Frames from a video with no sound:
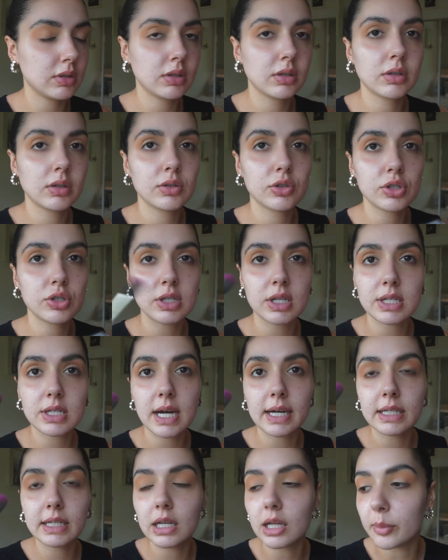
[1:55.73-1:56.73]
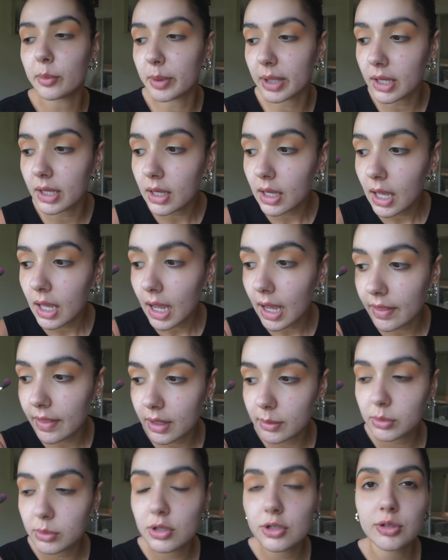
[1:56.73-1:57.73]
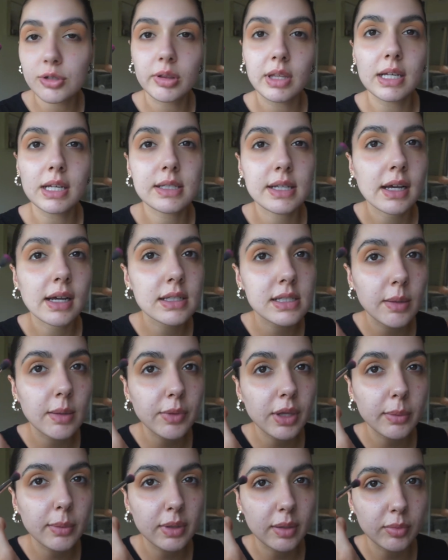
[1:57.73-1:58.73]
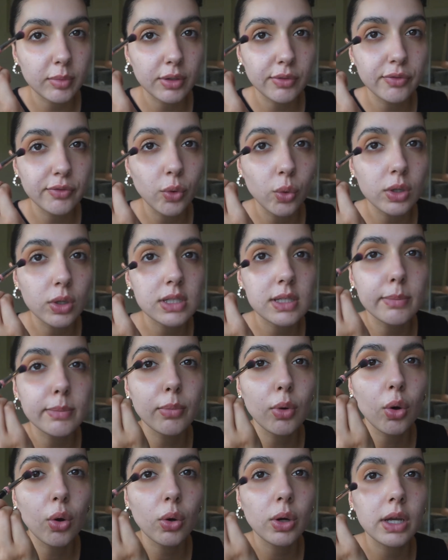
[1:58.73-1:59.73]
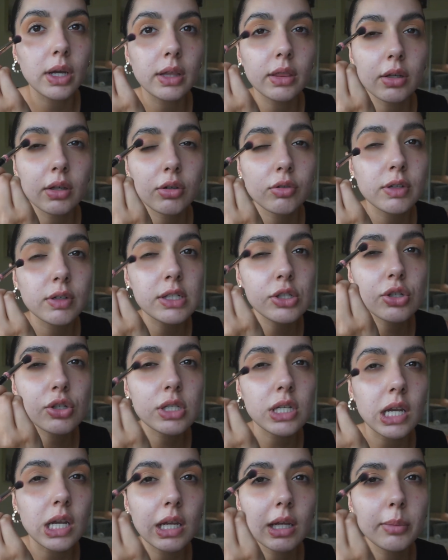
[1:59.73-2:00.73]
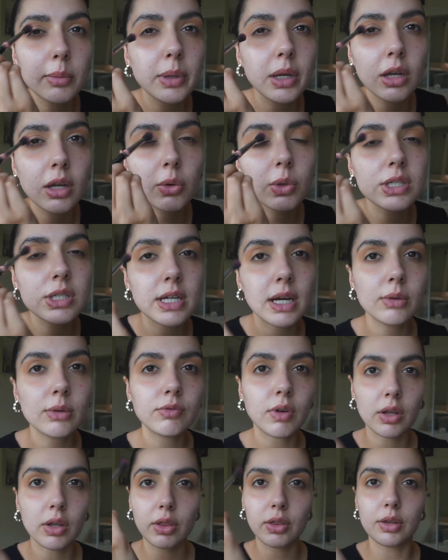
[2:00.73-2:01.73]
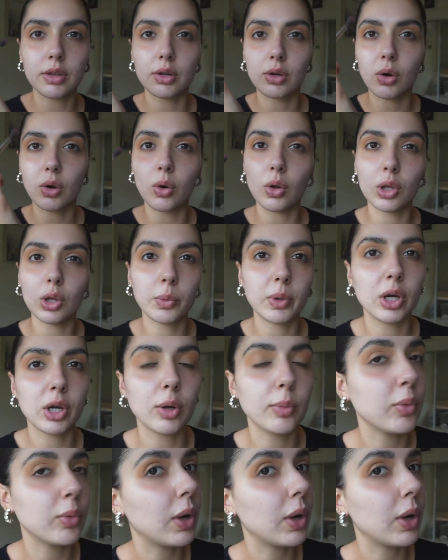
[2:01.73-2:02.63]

just a tiny little bit. And then I'm going to do the exact same thing, but I'm going to focus it more in the crease, just a little bit lower down rather than all the way up where I